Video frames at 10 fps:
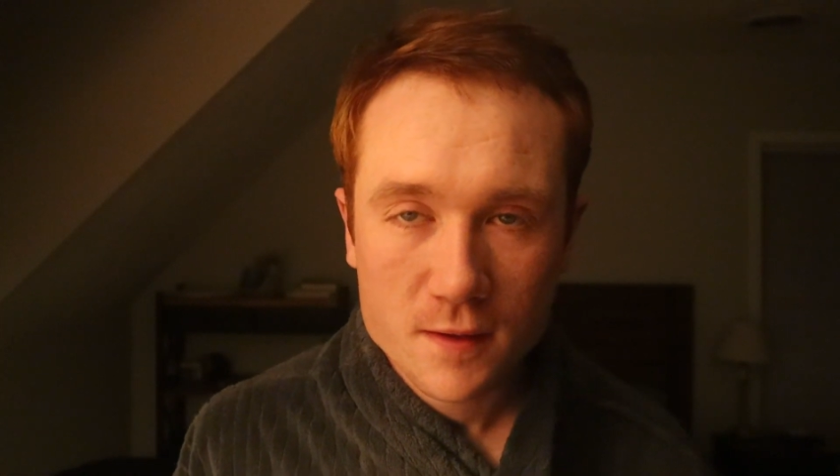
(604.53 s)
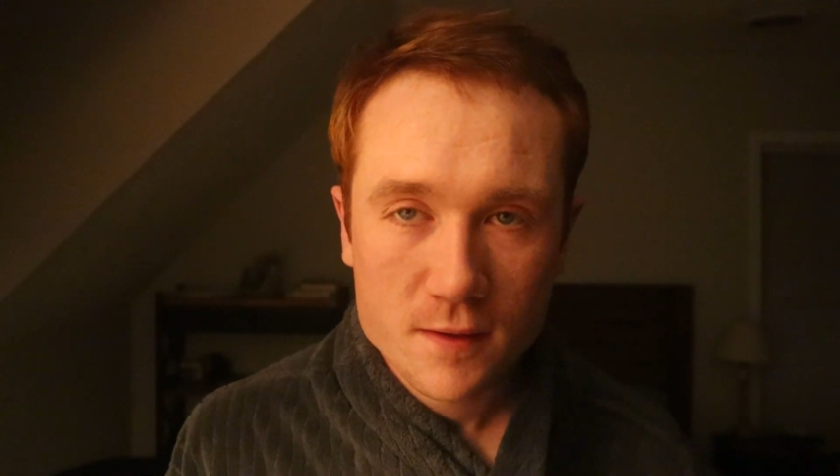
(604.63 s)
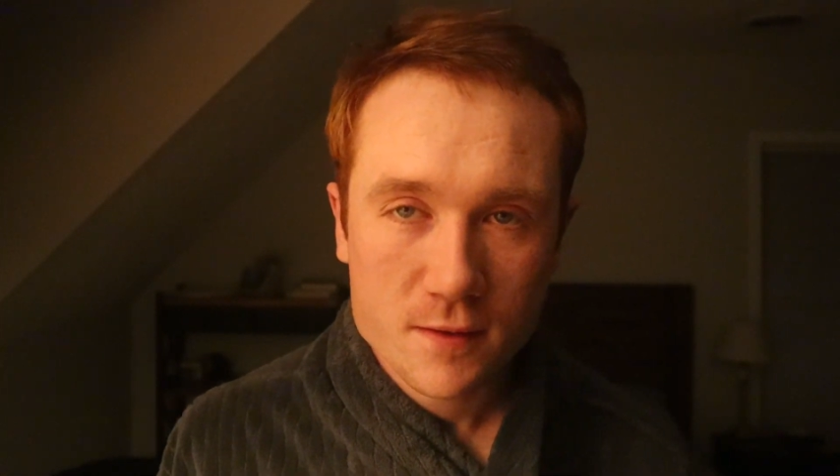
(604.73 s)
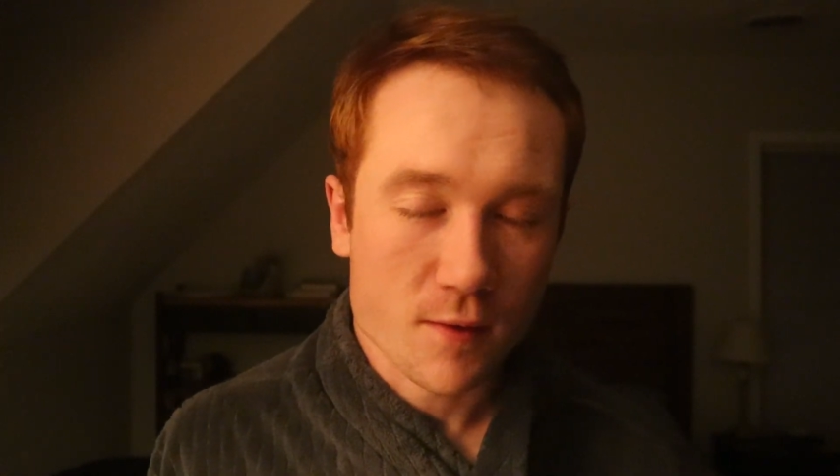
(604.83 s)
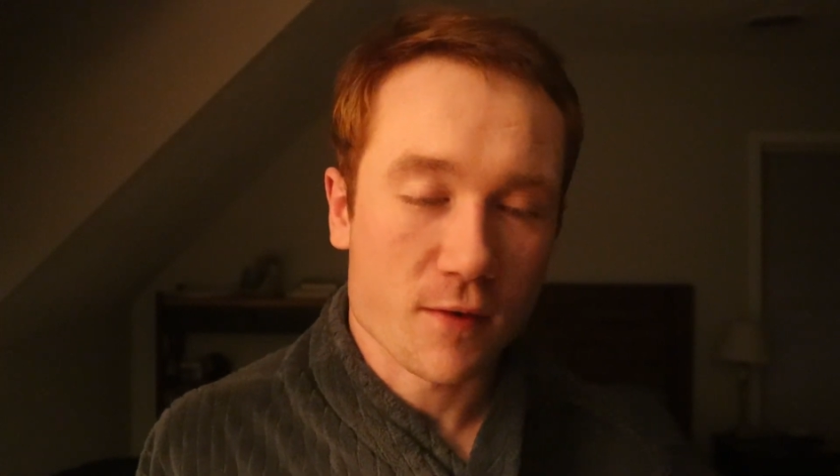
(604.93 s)

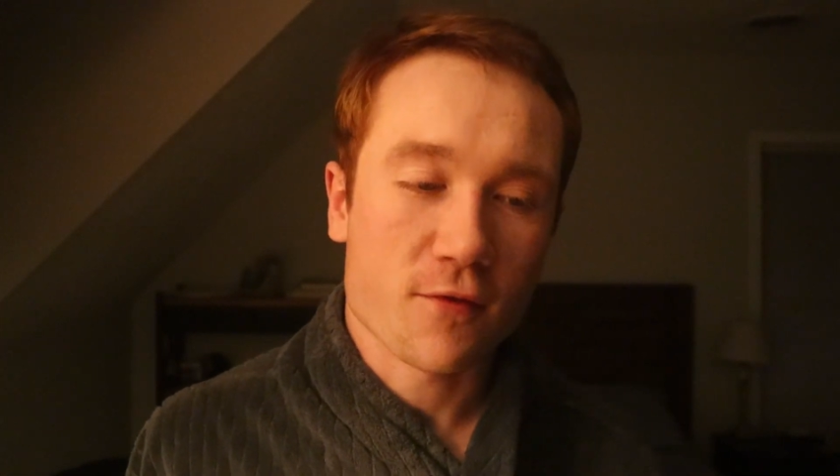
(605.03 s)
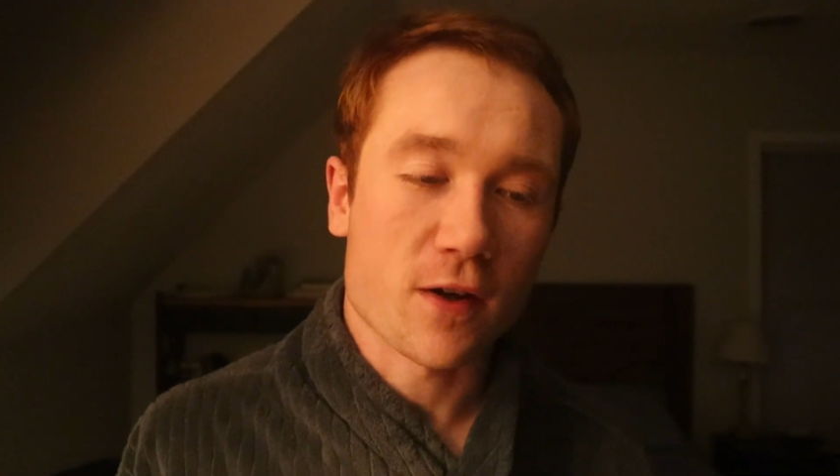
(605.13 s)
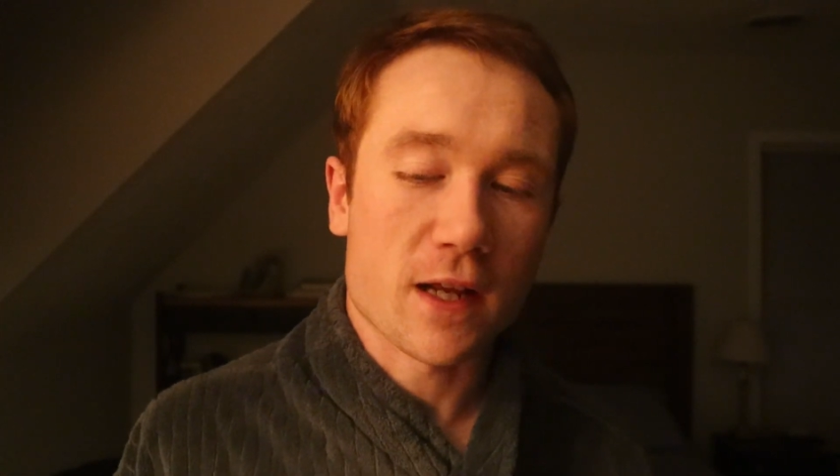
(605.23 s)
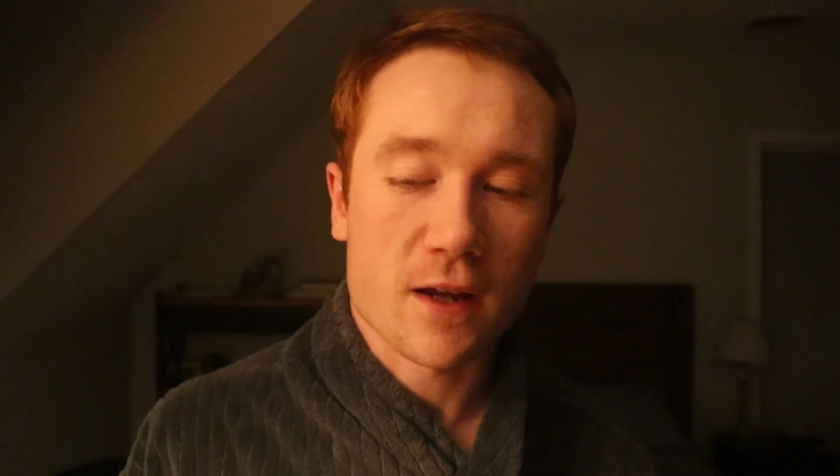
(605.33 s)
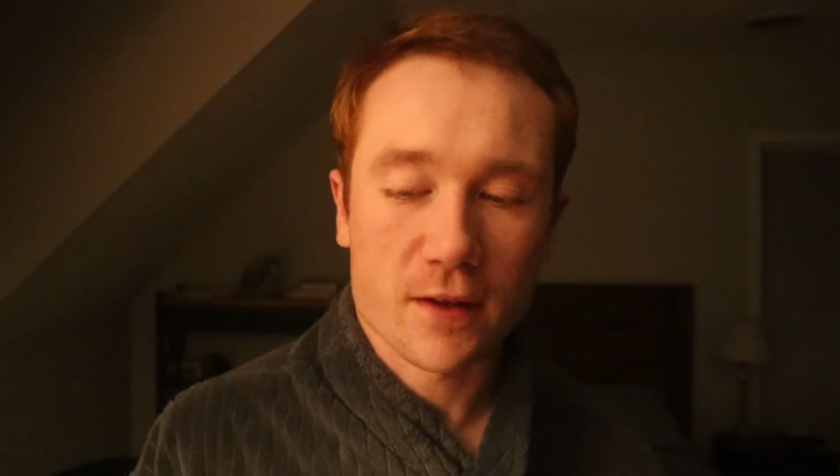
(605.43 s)
So it's
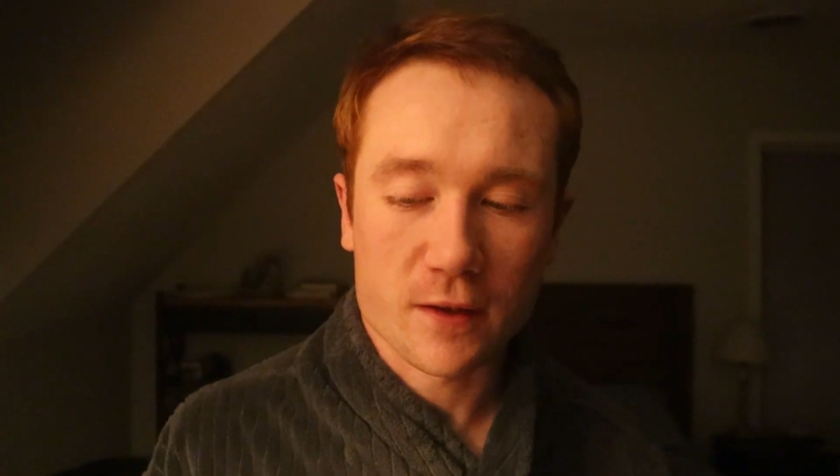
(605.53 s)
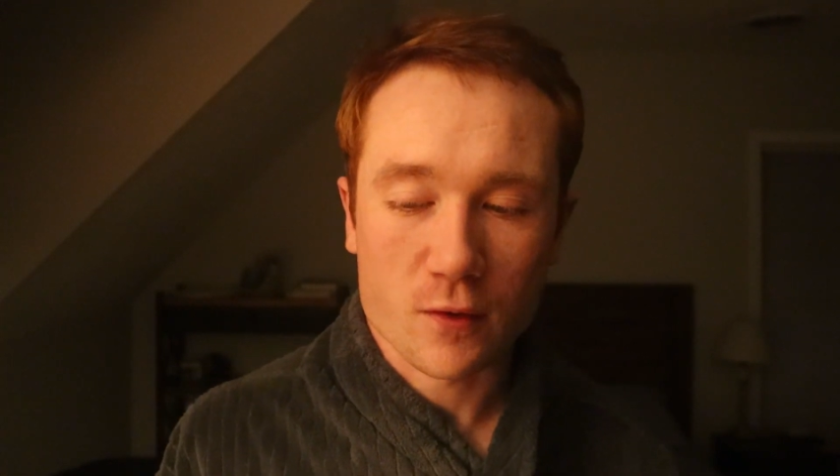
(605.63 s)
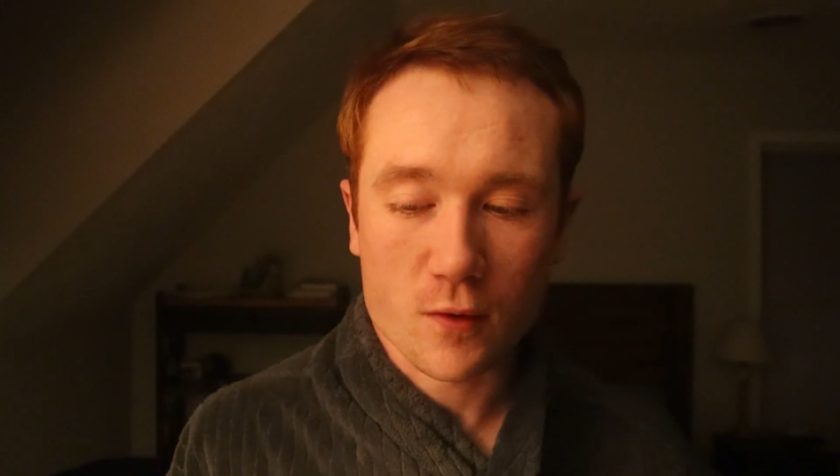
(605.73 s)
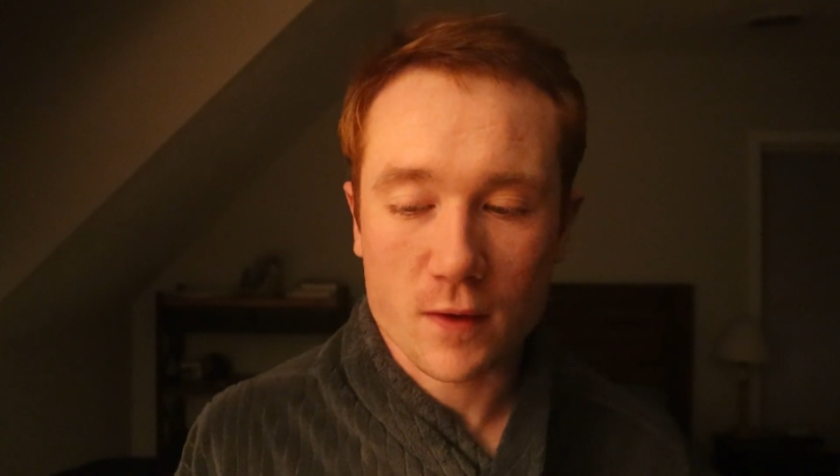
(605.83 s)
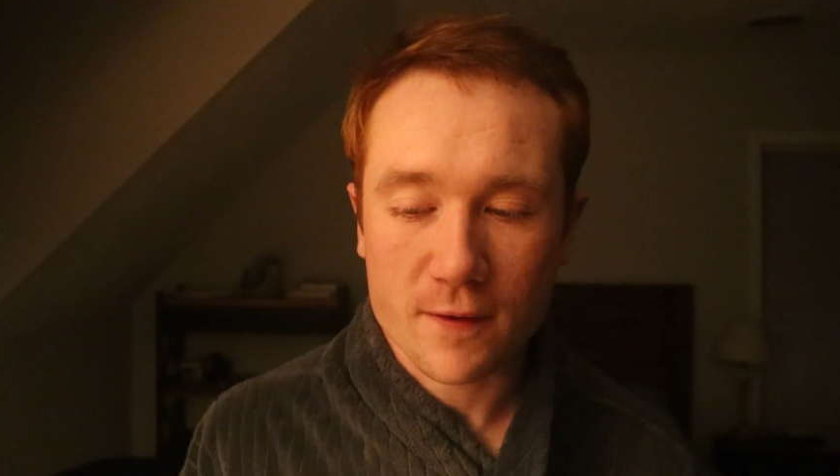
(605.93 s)
funny how that
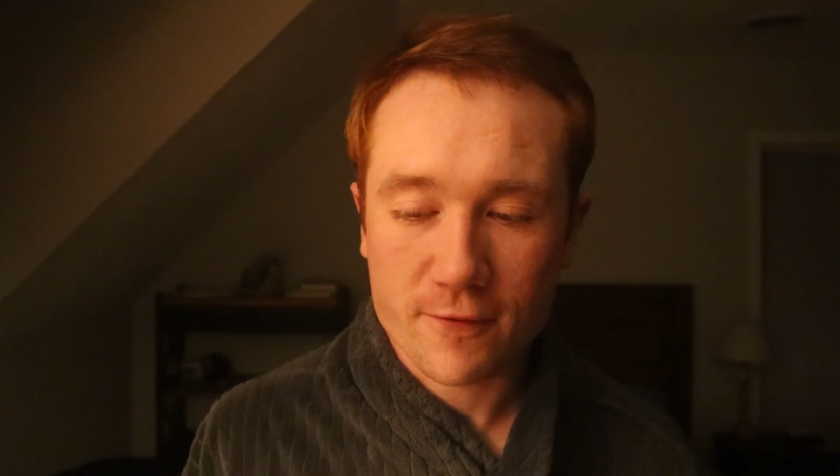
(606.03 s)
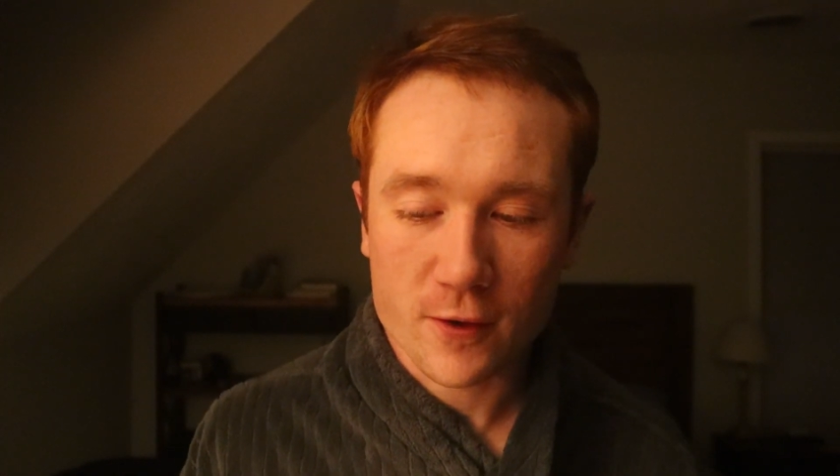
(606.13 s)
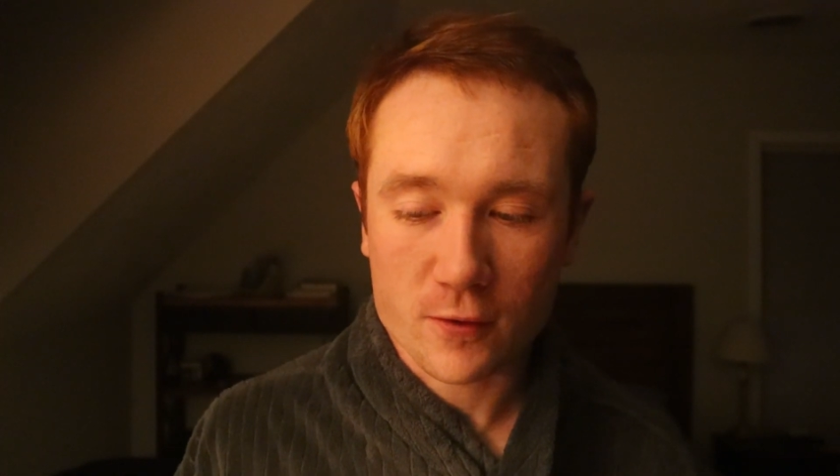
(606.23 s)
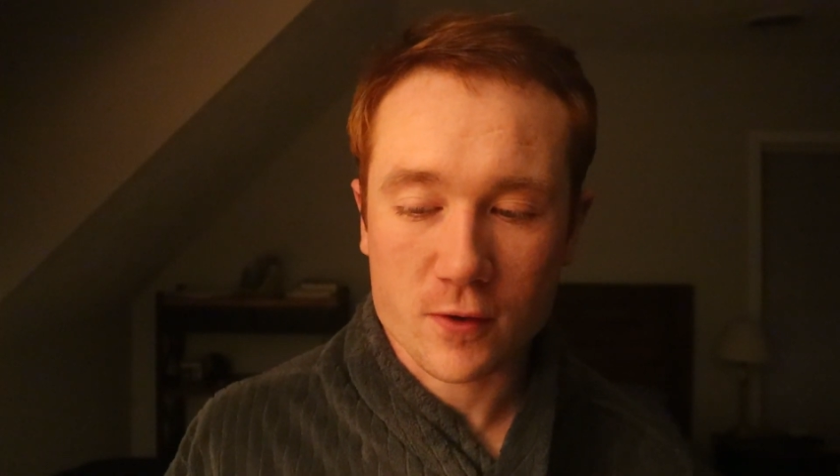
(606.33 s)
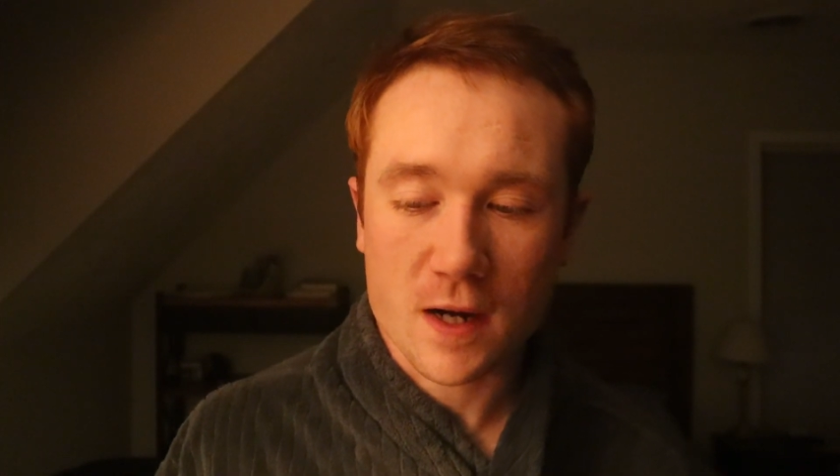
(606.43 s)
girl at
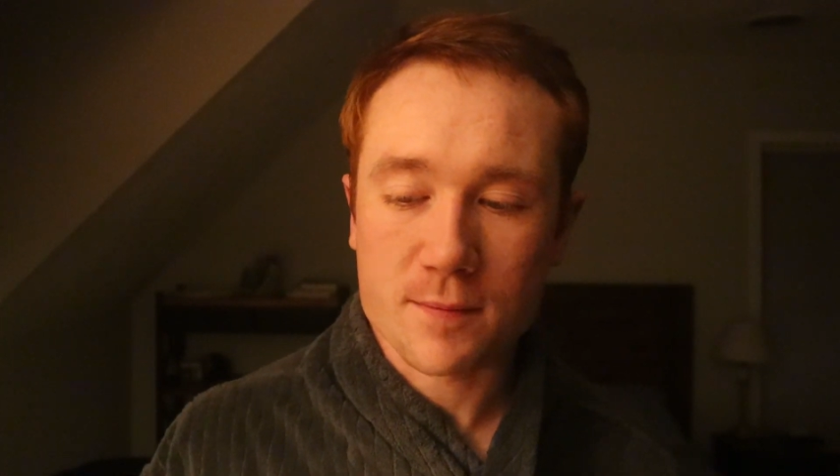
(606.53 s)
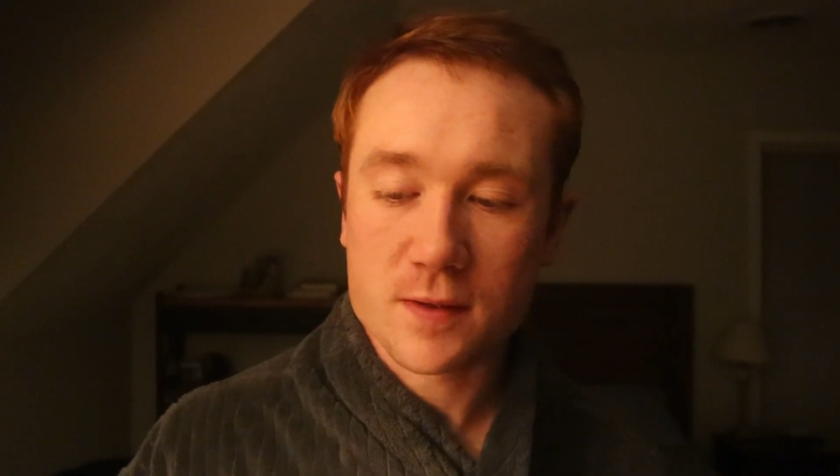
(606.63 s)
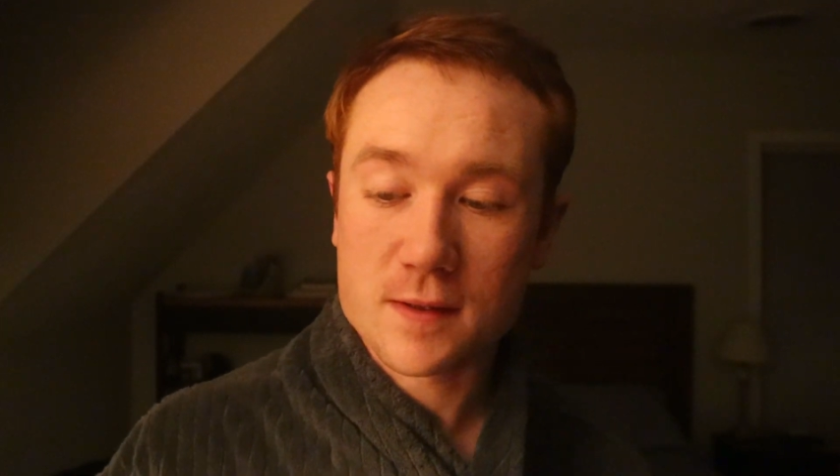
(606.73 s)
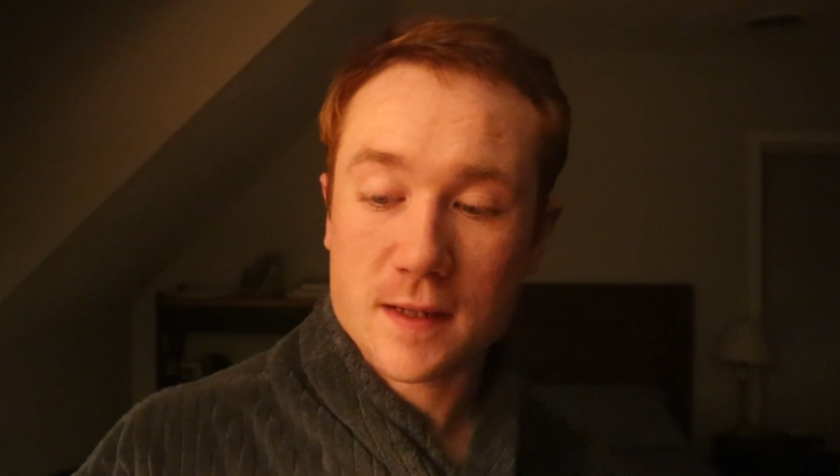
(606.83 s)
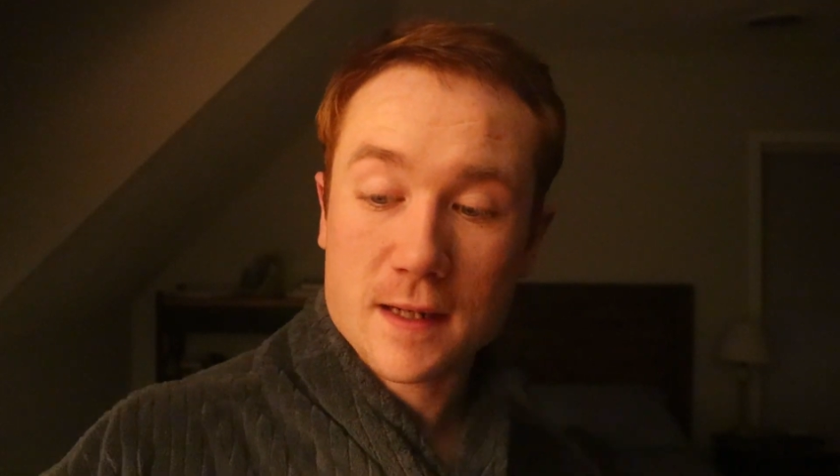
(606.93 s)
Fear Crops
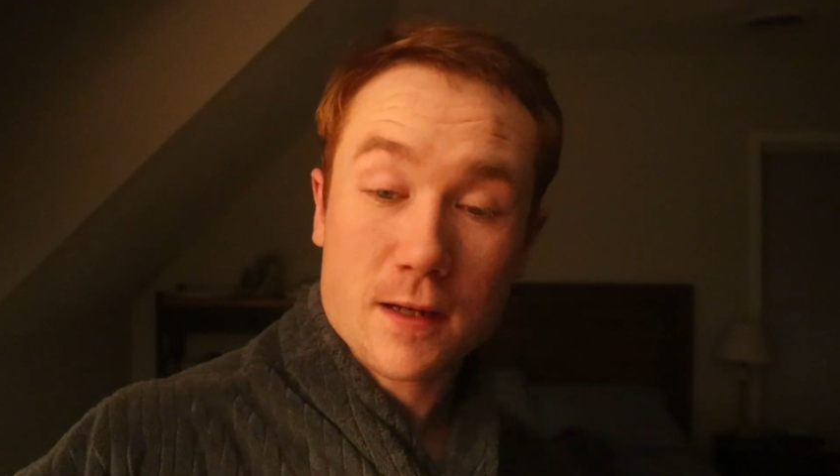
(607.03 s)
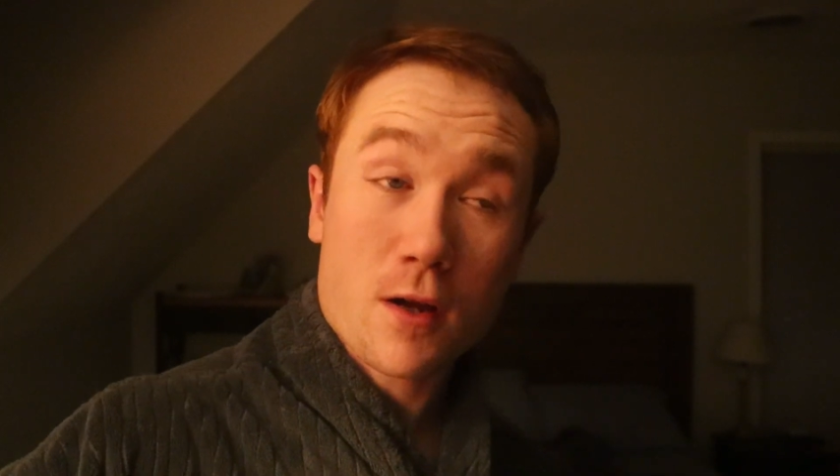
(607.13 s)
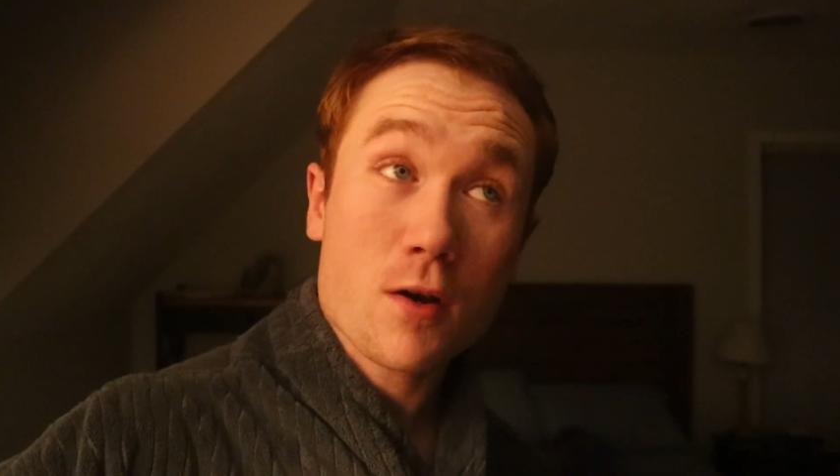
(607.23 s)
is like,